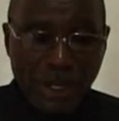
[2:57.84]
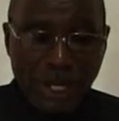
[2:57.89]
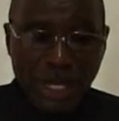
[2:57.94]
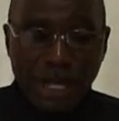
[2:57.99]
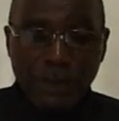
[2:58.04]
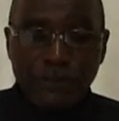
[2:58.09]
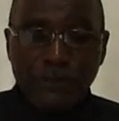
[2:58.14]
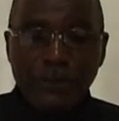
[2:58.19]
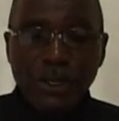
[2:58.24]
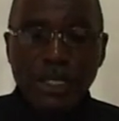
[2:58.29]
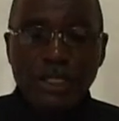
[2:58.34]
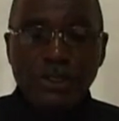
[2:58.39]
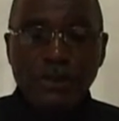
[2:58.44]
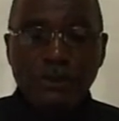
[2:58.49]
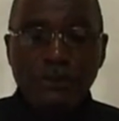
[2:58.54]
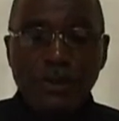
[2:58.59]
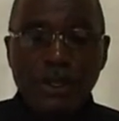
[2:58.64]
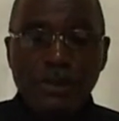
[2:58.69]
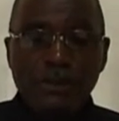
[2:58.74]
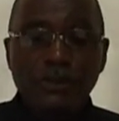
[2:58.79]
A
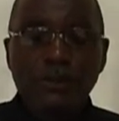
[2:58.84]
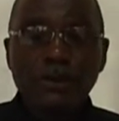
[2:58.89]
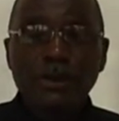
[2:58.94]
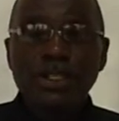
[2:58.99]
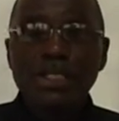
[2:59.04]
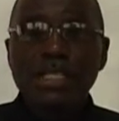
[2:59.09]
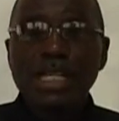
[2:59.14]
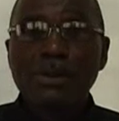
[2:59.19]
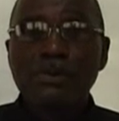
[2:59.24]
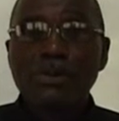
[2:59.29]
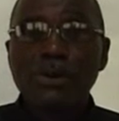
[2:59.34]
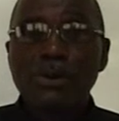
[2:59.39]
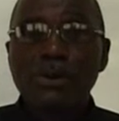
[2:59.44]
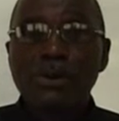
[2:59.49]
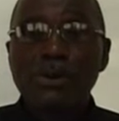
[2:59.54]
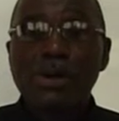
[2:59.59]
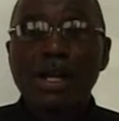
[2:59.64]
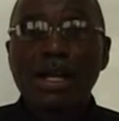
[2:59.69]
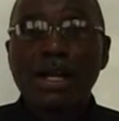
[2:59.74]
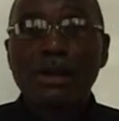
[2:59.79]
phrasal verb, for example,
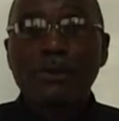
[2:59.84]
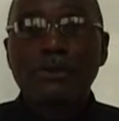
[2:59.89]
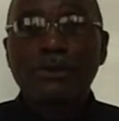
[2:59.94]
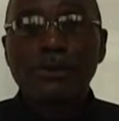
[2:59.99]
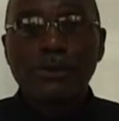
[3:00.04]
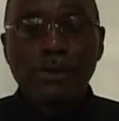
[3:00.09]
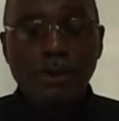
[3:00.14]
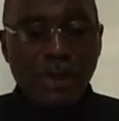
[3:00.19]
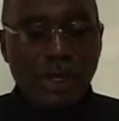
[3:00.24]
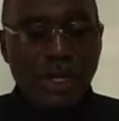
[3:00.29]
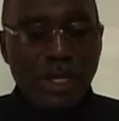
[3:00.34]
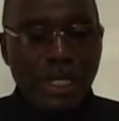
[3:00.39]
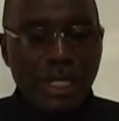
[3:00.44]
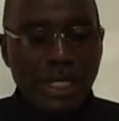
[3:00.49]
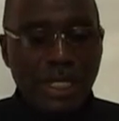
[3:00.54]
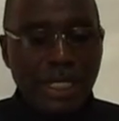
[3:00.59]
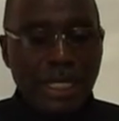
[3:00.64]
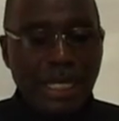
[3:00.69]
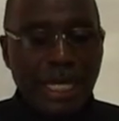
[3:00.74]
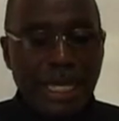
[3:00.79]
will have
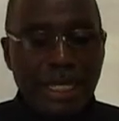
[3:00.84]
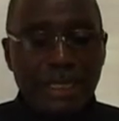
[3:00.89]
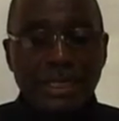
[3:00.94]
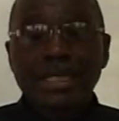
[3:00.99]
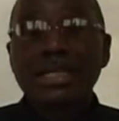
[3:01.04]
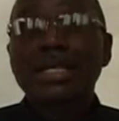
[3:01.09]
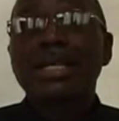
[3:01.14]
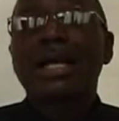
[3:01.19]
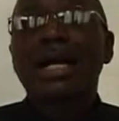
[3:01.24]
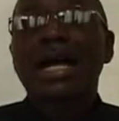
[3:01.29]
get